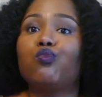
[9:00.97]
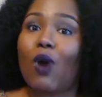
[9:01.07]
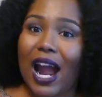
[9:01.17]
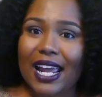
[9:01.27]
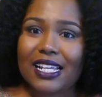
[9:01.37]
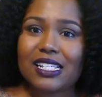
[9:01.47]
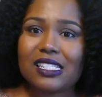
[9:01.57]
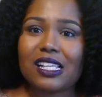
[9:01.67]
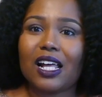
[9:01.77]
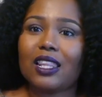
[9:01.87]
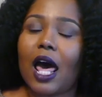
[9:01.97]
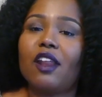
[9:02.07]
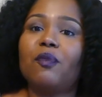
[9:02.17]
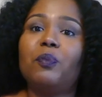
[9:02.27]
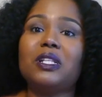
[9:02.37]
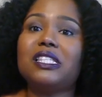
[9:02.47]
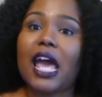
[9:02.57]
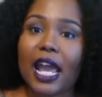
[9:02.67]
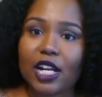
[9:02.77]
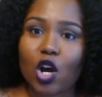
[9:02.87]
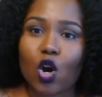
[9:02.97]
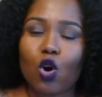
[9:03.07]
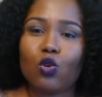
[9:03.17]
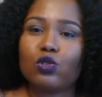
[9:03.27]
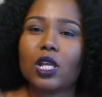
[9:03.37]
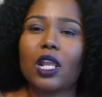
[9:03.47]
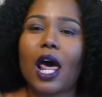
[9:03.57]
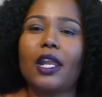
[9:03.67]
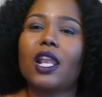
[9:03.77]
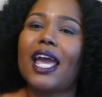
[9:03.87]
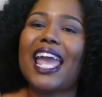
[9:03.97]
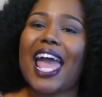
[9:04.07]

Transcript: rice, a lot of potatoes, a lot of like